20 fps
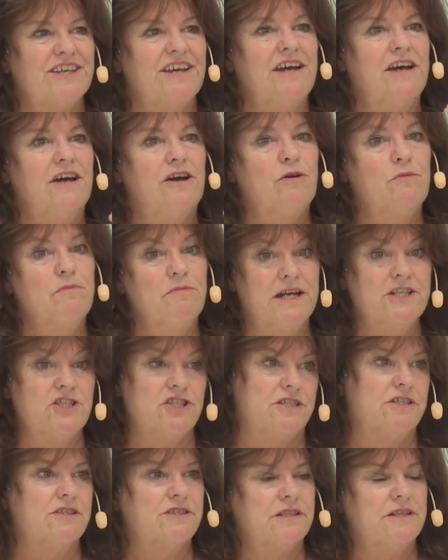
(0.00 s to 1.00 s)
how
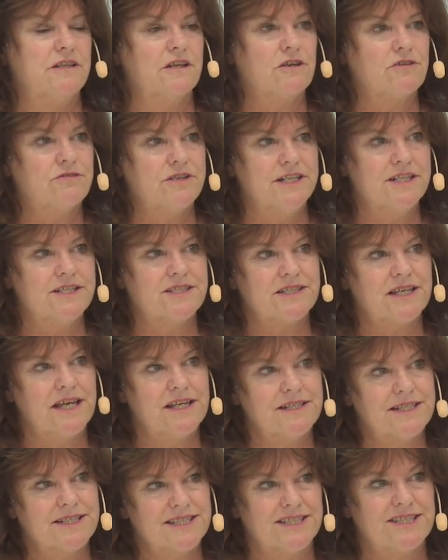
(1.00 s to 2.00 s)
much does it increase
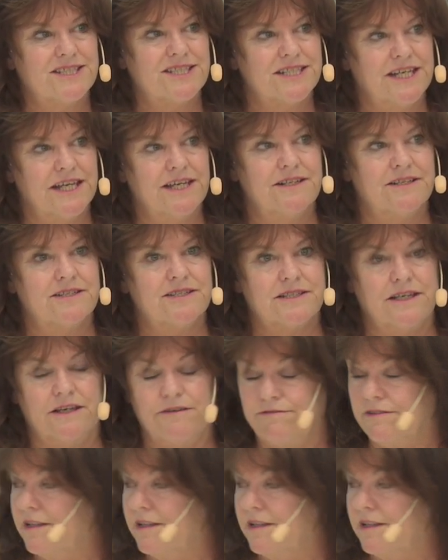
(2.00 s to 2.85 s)
and does it stay at a safe